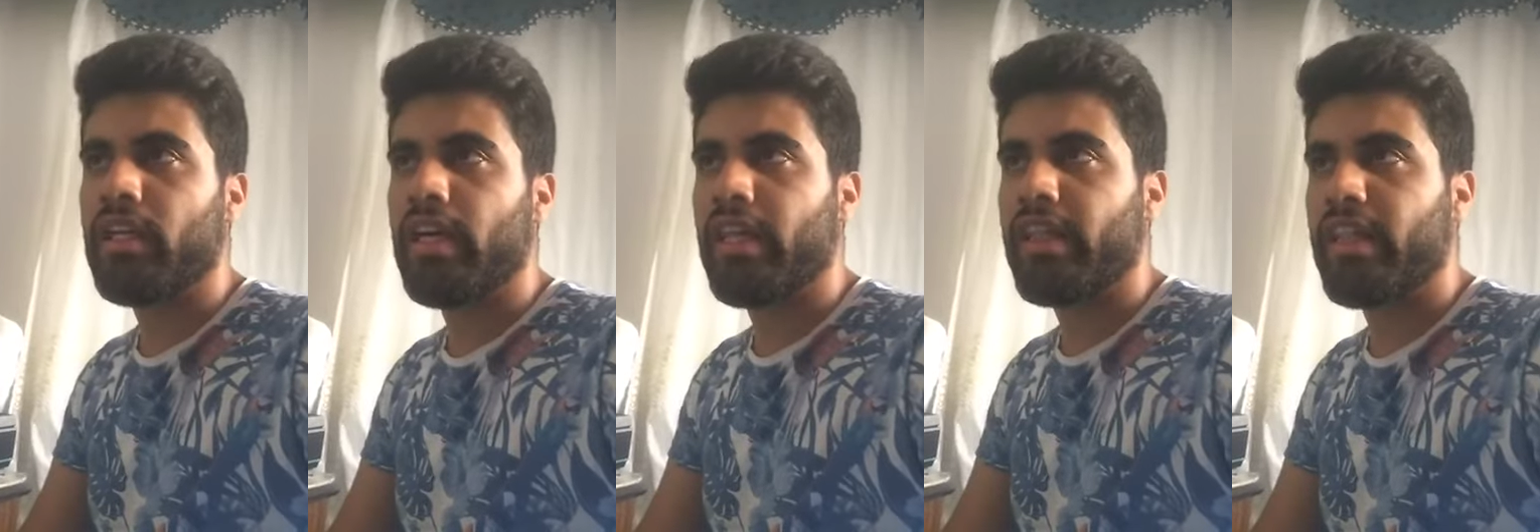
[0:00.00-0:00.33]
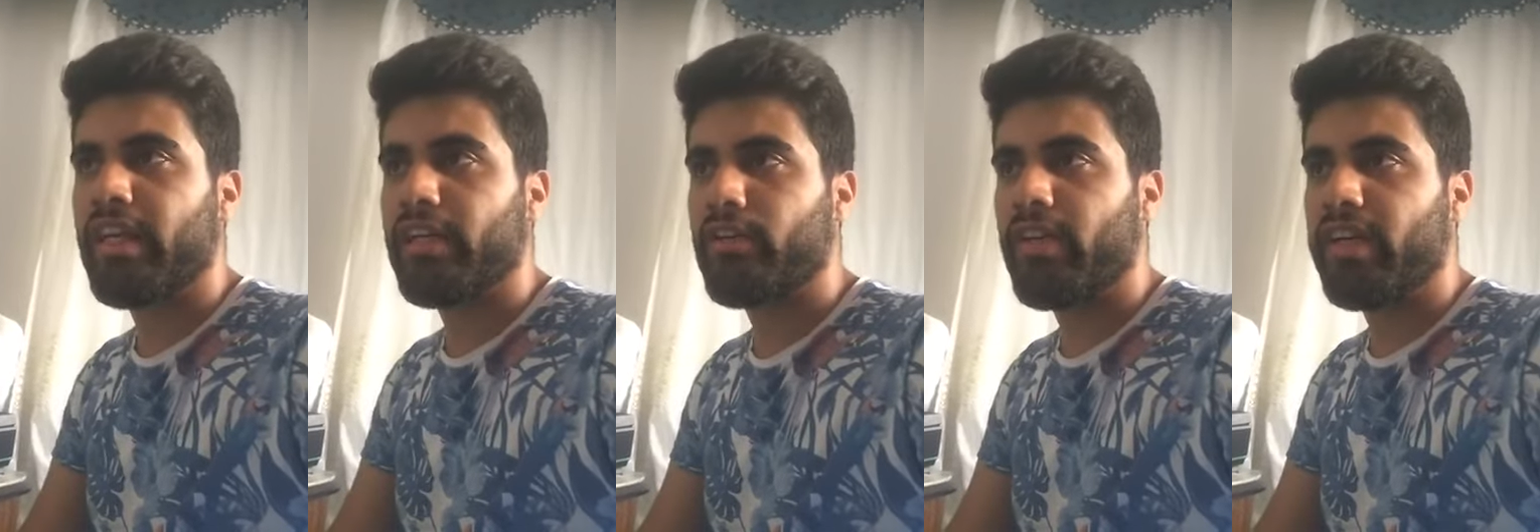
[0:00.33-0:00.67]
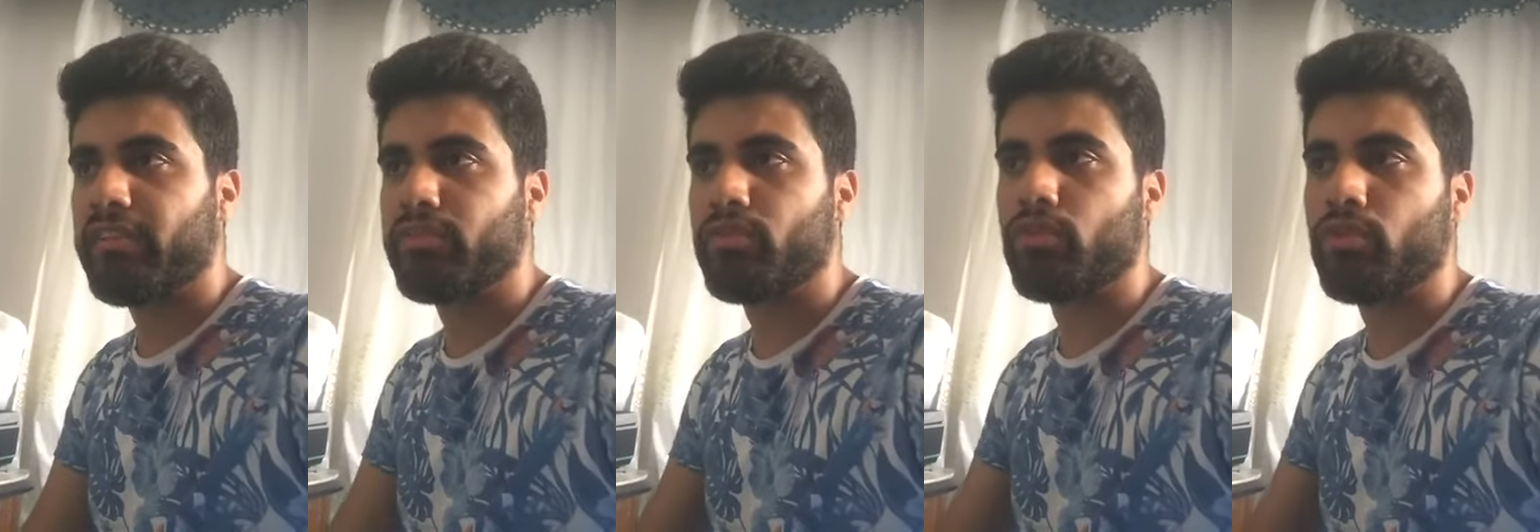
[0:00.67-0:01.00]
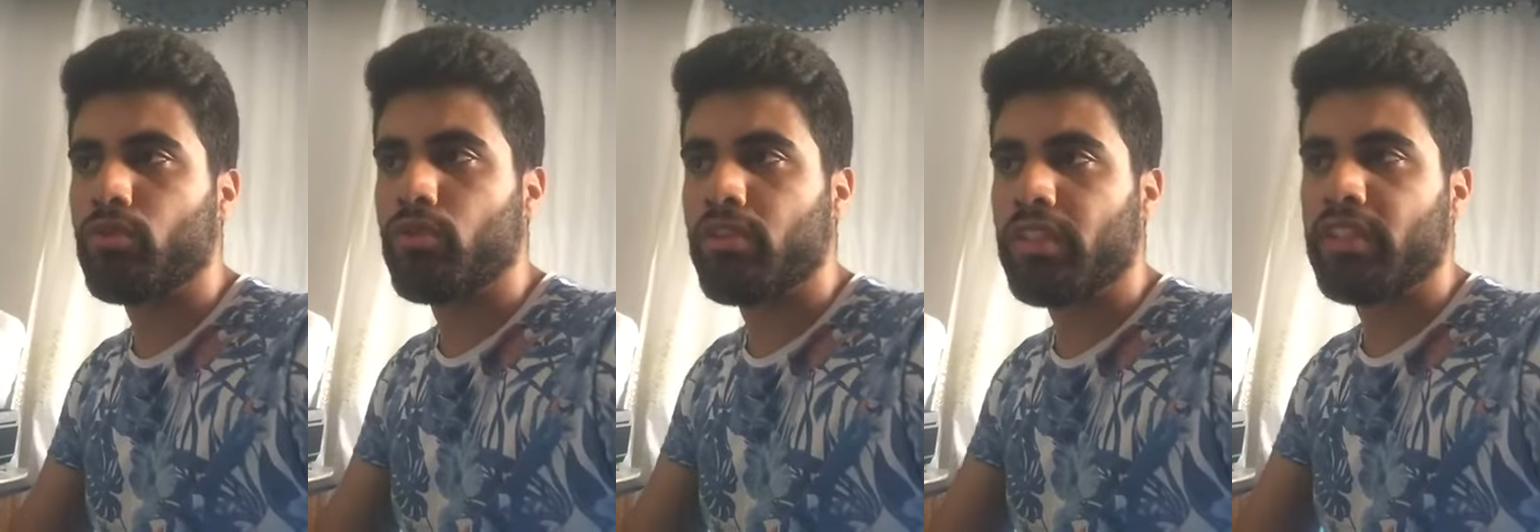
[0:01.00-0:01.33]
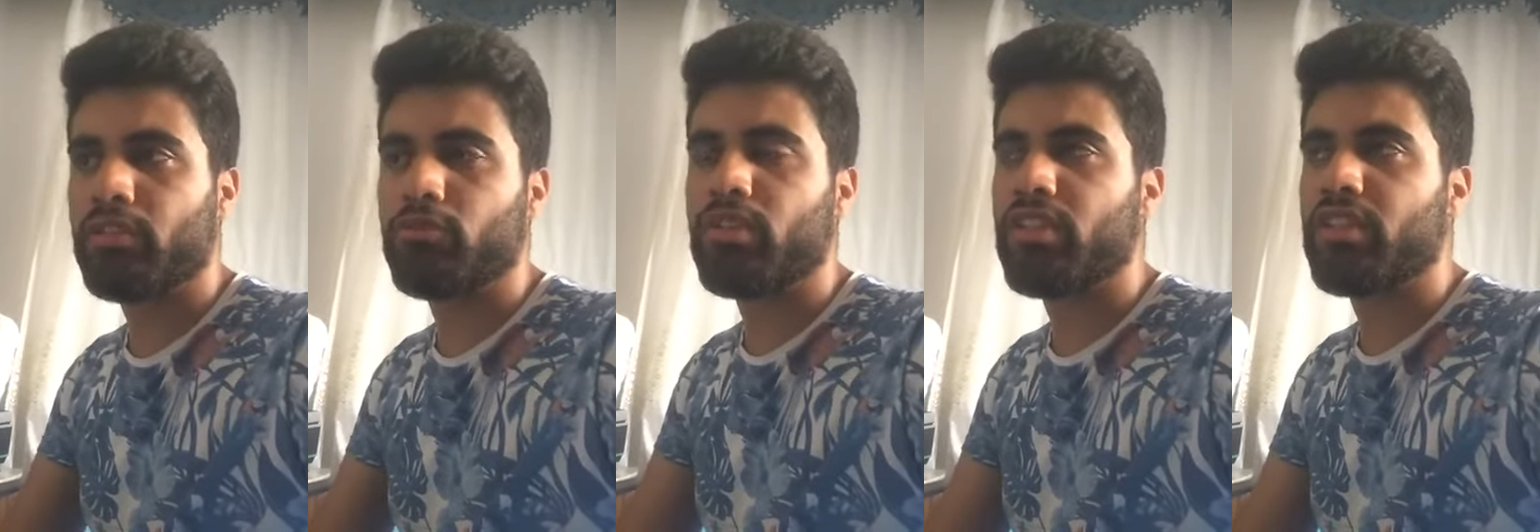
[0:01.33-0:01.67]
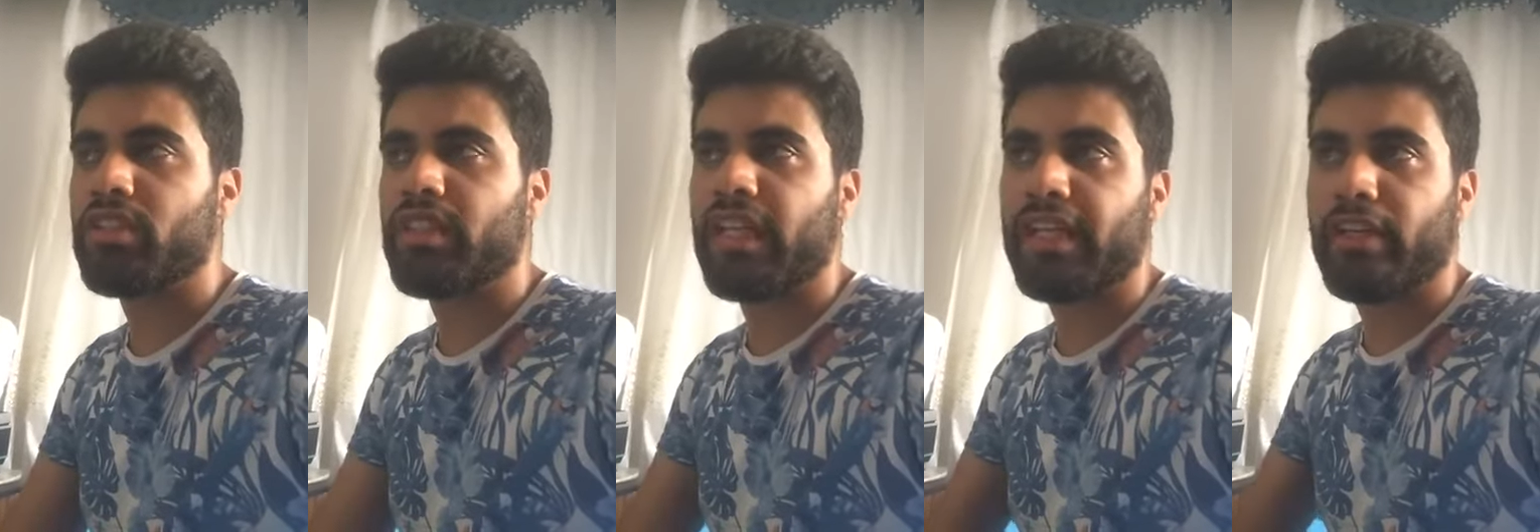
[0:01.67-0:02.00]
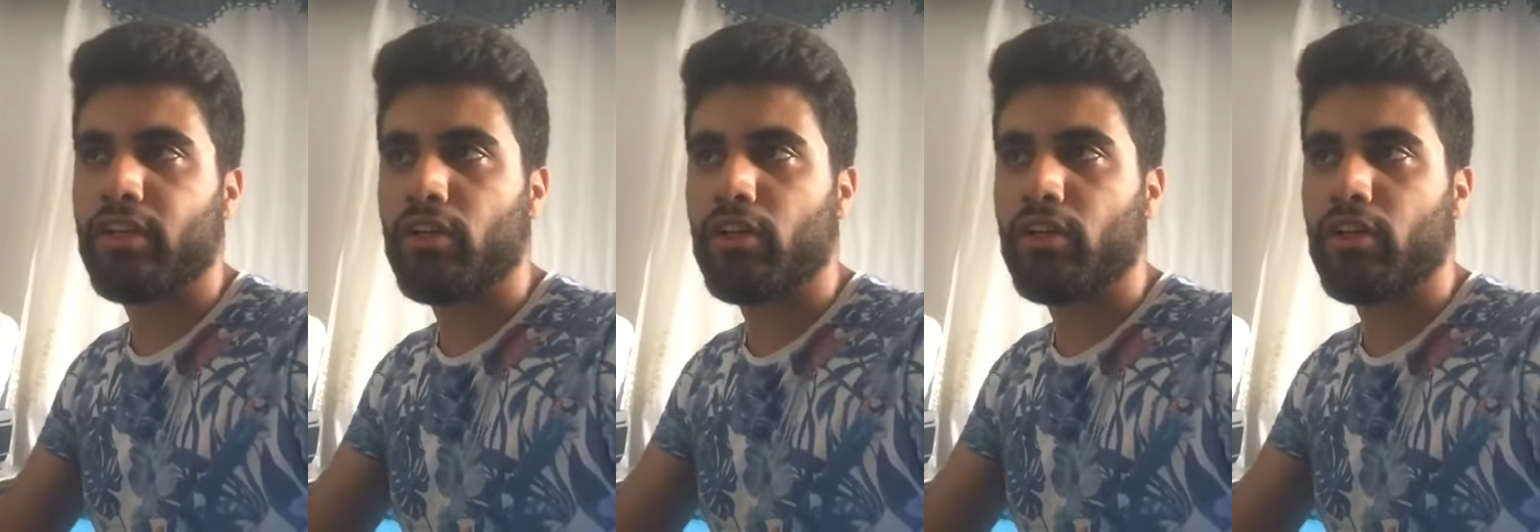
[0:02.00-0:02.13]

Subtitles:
and then you have to cook it, which is like